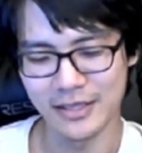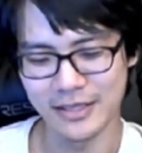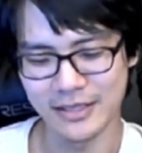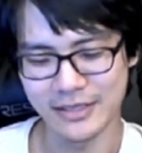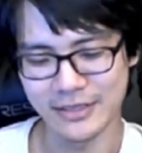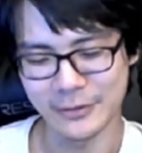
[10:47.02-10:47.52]

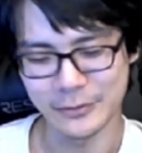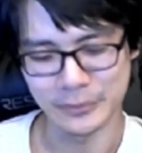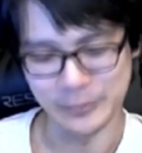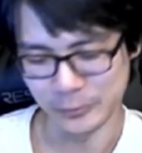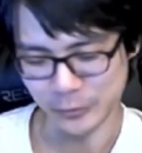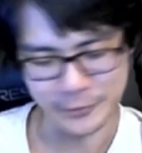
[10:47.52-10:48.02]
So
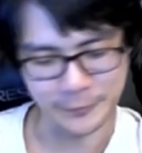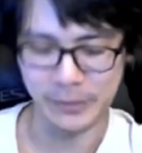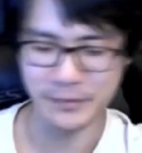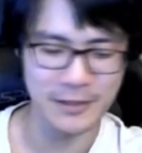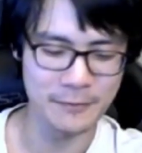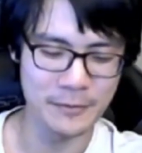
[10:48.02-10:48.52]
you just
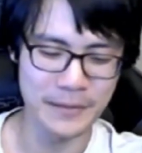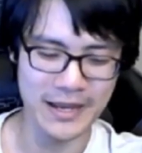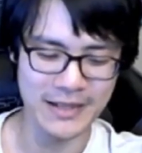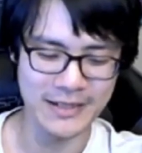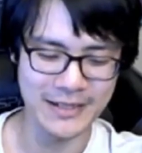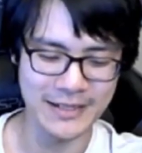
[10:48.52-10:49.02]
ripped off the
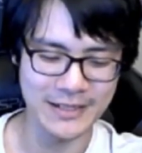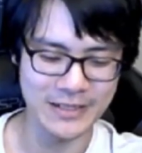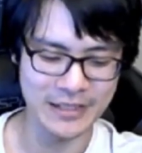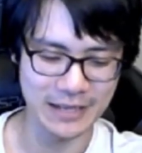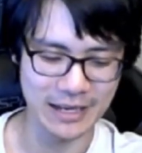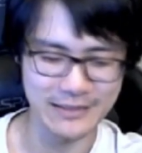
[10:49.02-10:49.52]
bandage
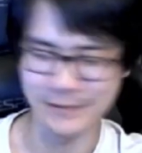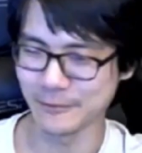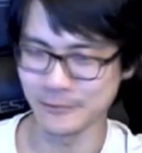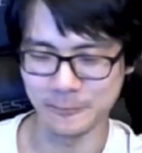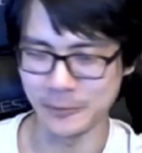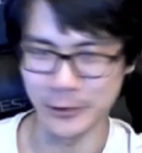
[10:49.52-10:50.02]
as
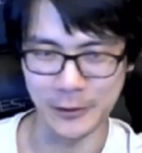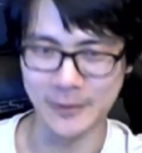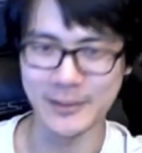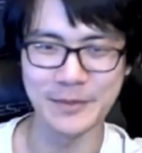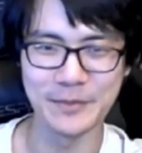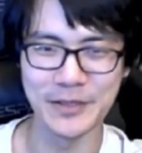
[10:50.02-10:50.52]
when it
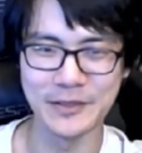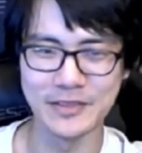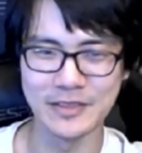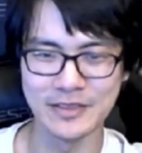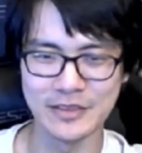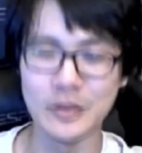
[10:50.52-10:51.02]
hurts the
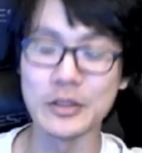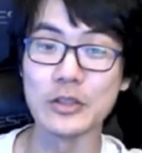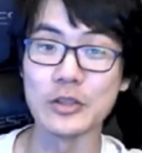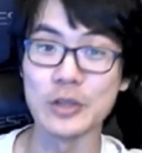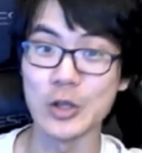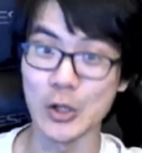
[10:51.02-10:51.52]
most, so then
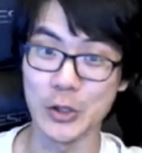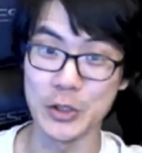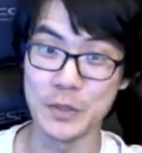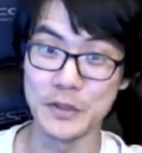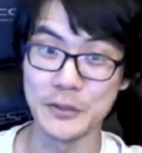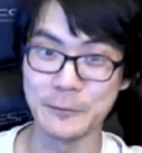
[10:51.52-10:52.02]
you can learn
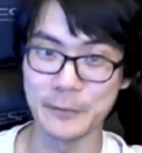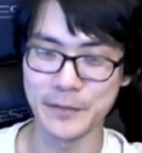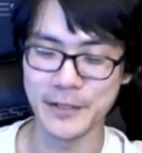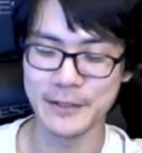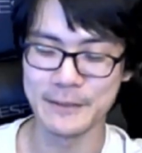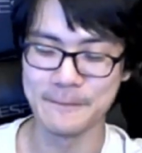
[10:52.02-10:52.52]
the most from
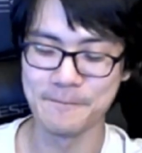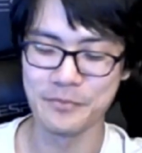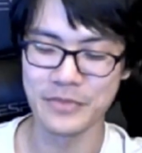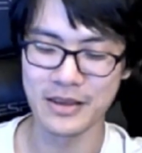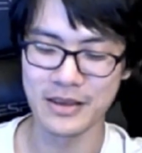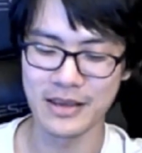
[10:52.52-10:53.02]
it.
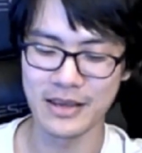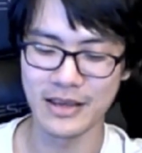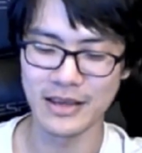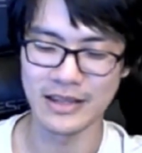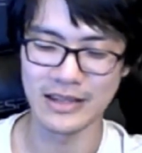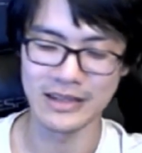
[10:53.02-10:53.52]

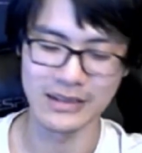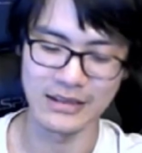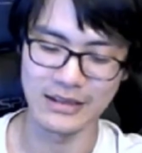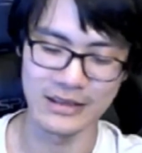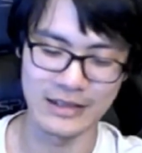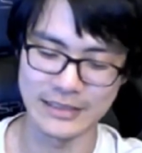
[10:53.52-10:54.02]
And
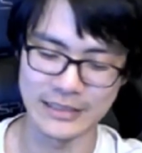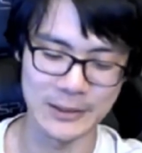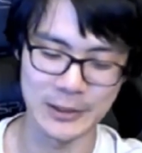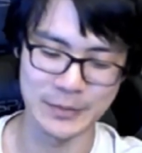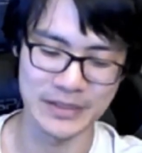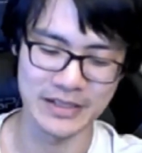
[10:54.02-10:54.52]
as I
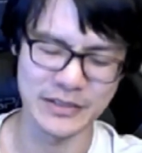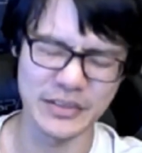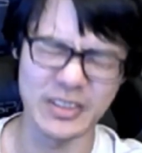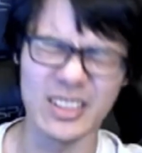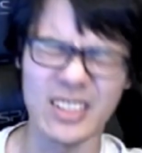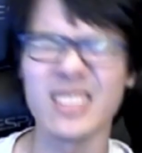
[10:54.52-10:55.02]
look back, it's
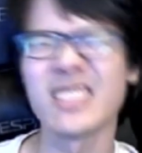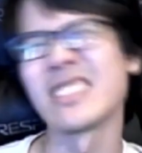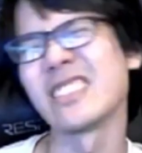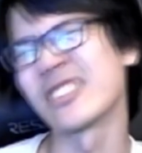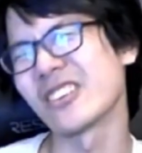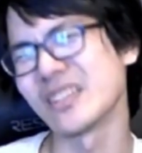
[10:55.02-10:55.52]
like, oh,
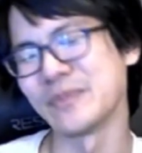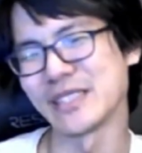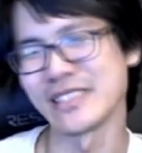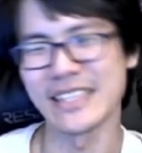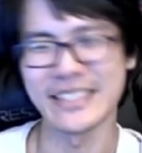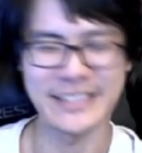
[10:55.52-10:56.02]
these are all the
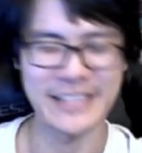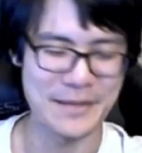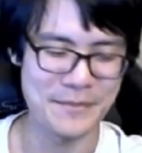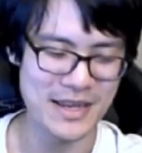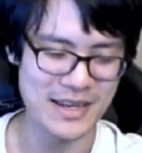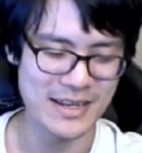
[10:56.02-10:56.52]
mistakes I
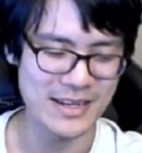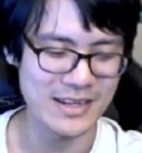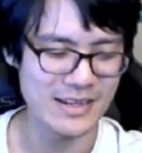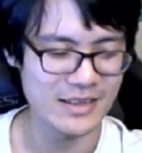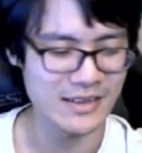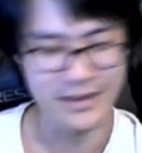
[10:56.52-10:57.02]
made.
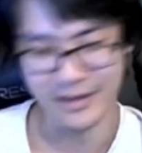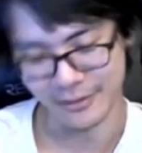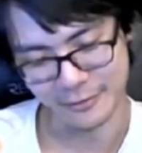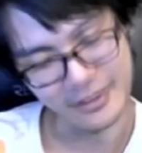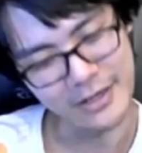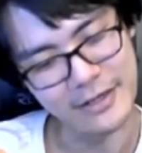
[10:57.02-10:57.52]

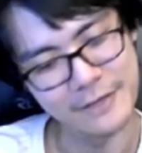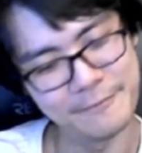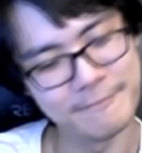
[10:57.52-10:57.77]
All right,